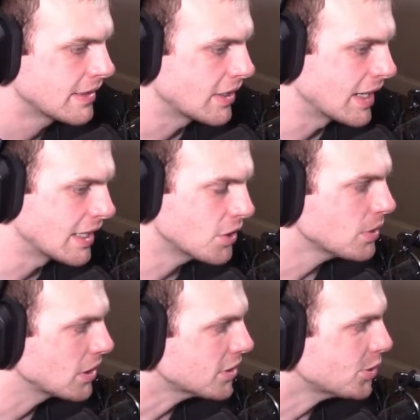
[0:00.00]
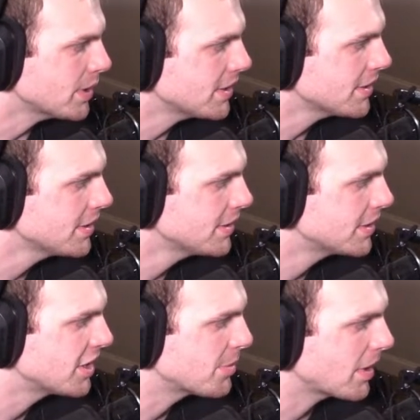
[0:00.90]
All right, I know it looks weird.
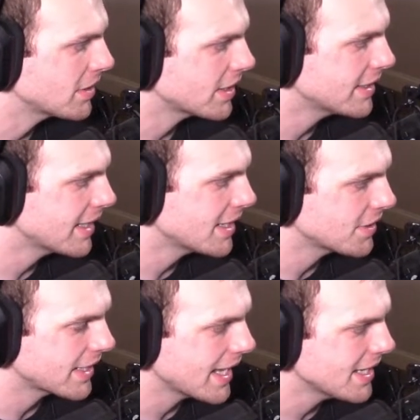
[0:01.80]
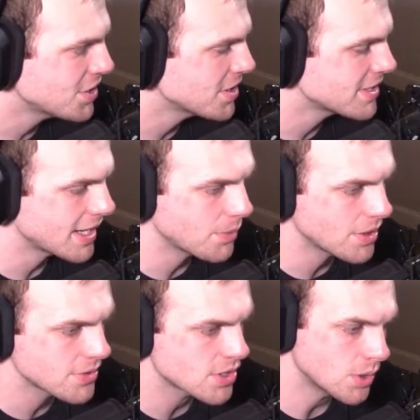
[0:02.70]
You're probably looking at that. You're you should have taken one
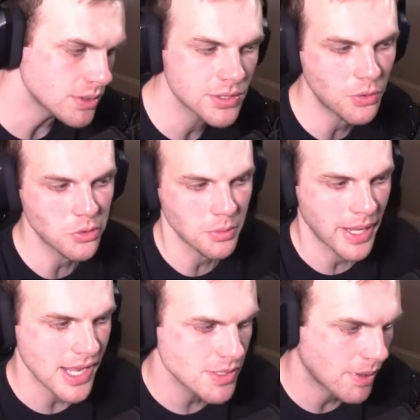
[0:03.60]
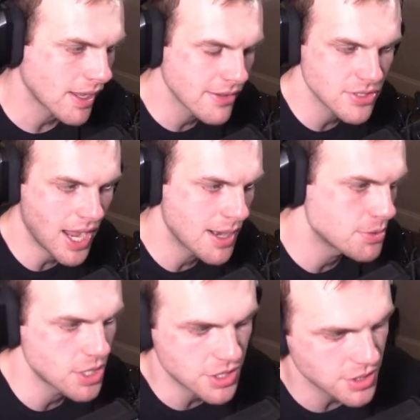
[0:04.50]
of those Colts quarterbacks. Probably has a high
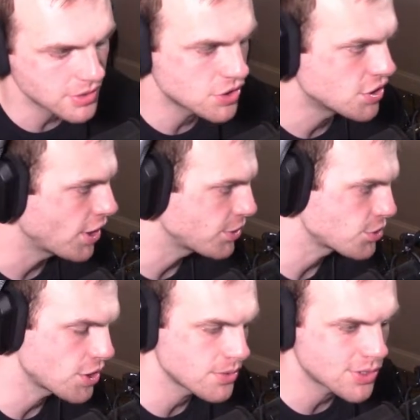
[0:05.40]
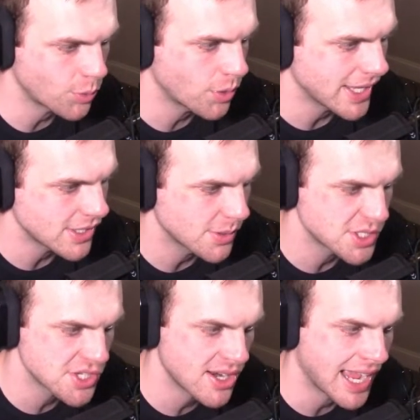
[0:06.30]
projection, Daniel Jones or Anthony
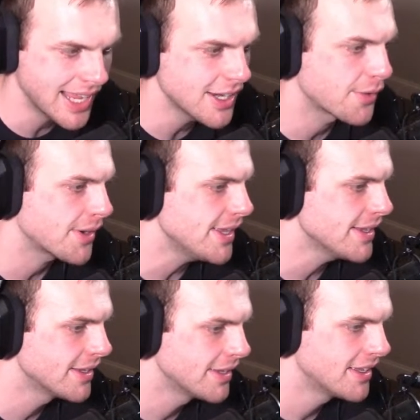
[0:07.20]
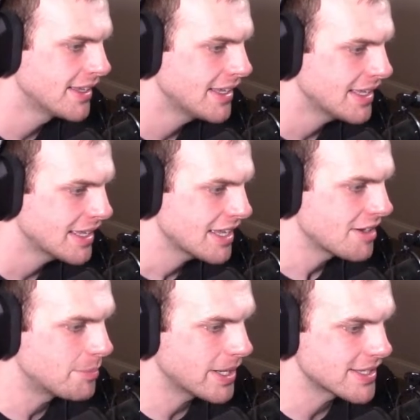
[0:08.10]
Richardson. I agree.
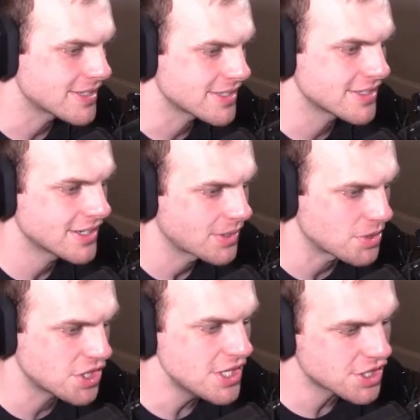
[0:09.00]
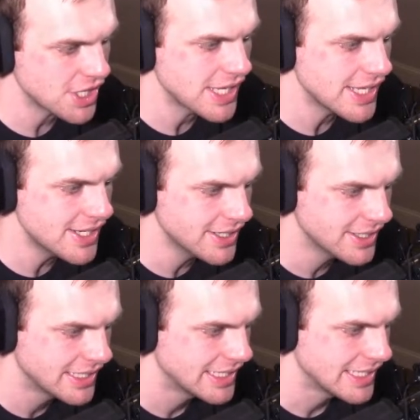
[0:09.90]
But Rashid Shaheed,
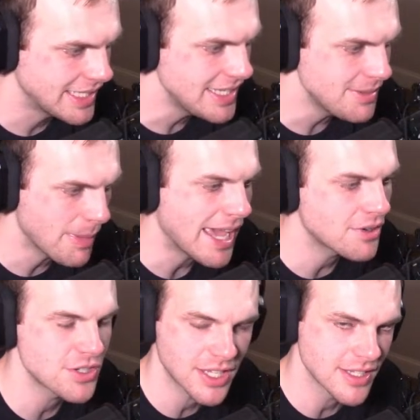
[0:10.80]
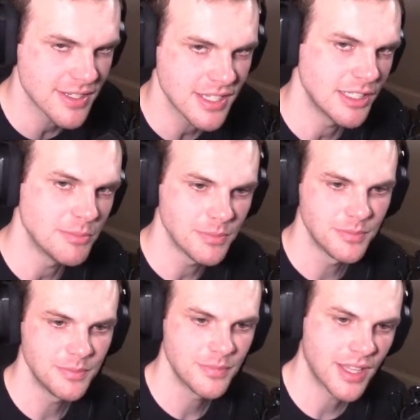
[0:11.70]
he matters on this team.
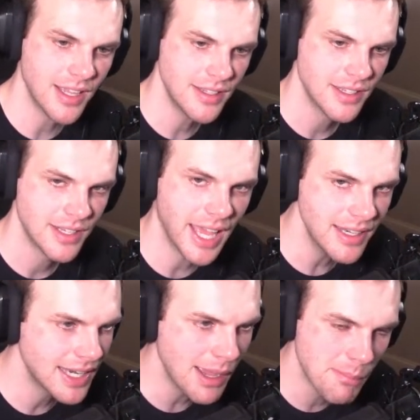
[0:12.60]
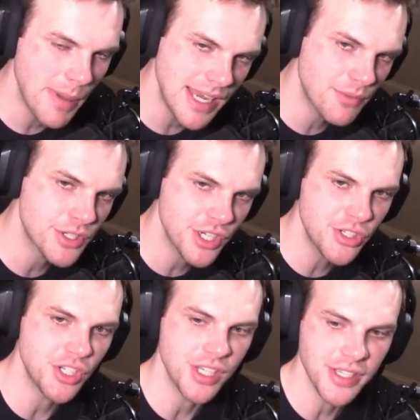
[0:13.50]
Okay? Not many
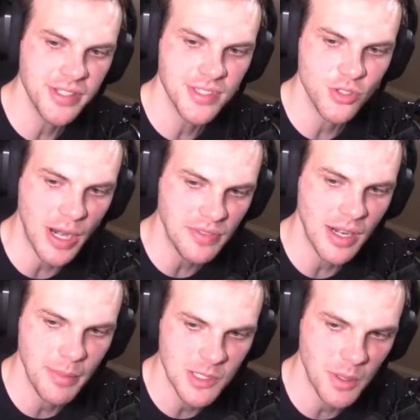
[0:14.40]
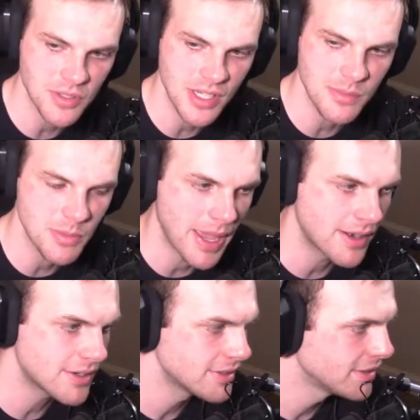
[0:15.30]
Rashid Shaheeds drafted on best ball teams
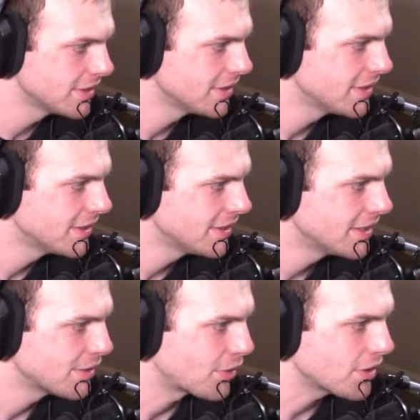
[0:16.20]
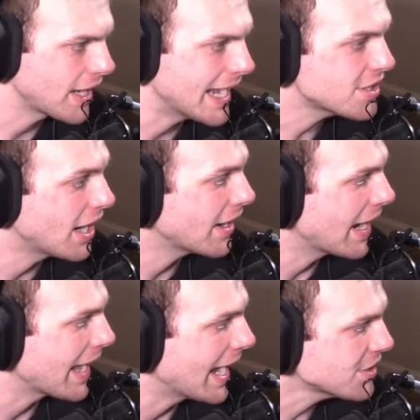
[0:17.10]
matter. Ferg. I
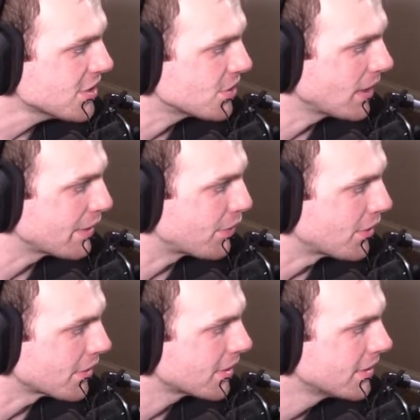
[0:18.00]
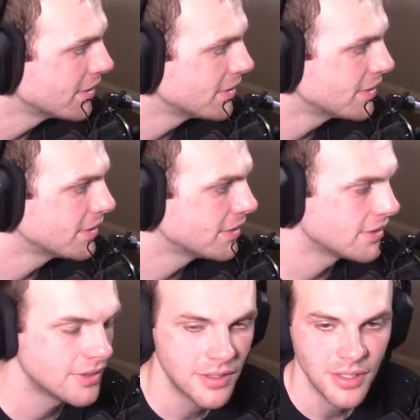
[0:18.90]
actually do like Ferg.
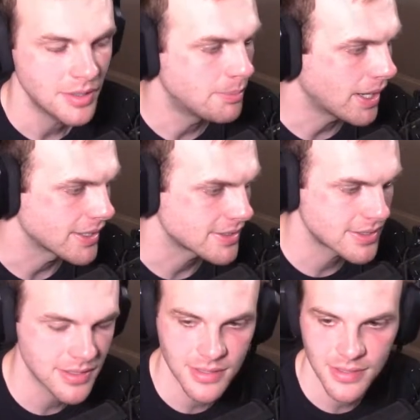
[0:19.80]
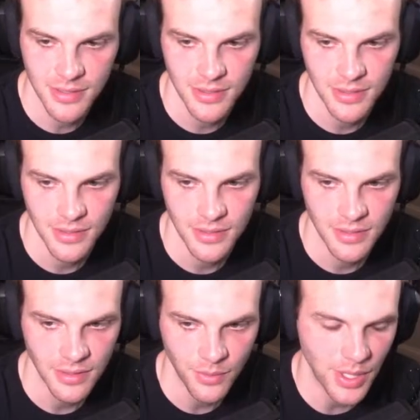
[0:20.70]
But
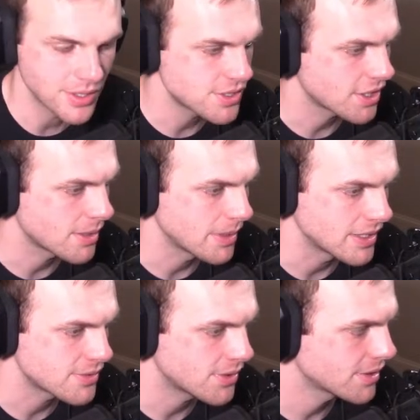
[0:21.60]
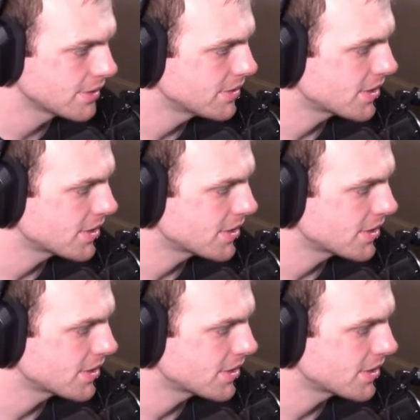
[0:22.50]
wait, unless you're talking about this Ferg?